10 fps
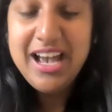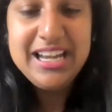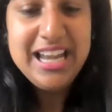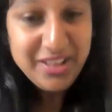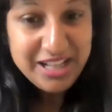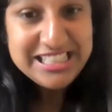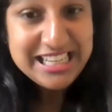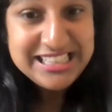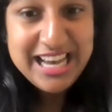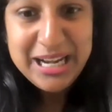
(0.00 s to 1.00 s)
And now that's
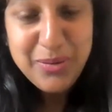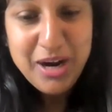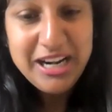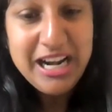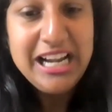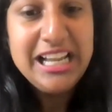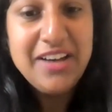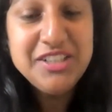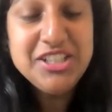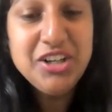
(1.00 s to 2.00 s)
an exciting one, and I'd
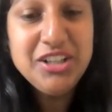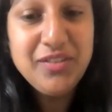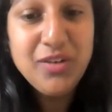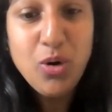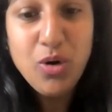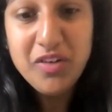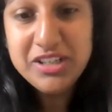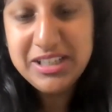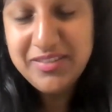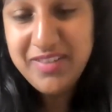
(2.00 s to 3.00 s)
love to turn the floor
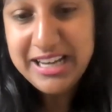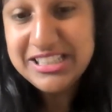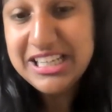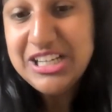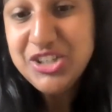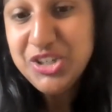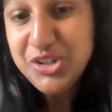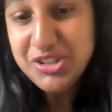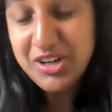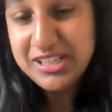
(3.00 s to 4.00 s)
over to Yvette to
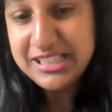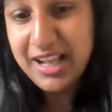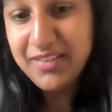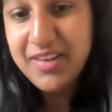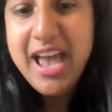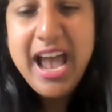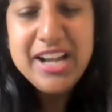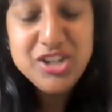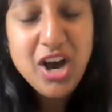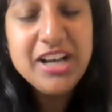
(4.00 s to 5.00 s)
introduce herself
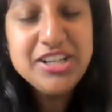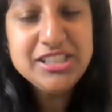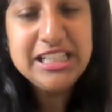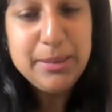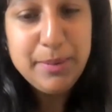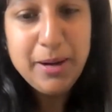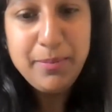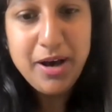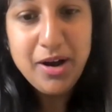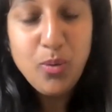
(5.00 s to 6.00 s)
and talk just a little bit
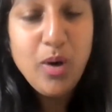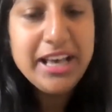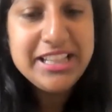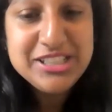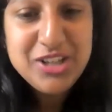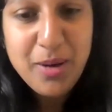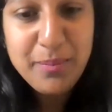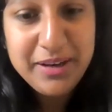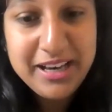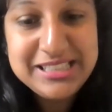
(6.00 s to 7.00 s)
about why this
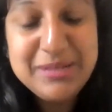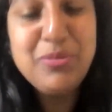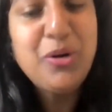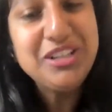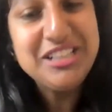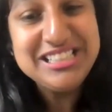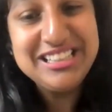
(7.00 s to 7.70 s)
topic is important